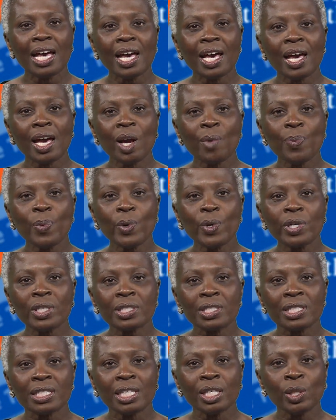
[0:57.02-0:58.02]

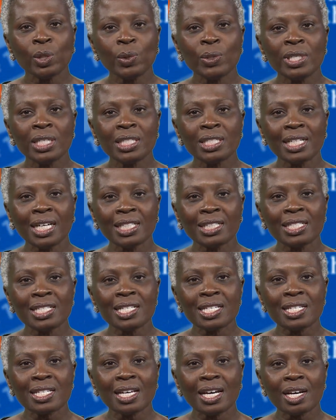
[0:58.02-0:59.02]
Airports, including Dallas,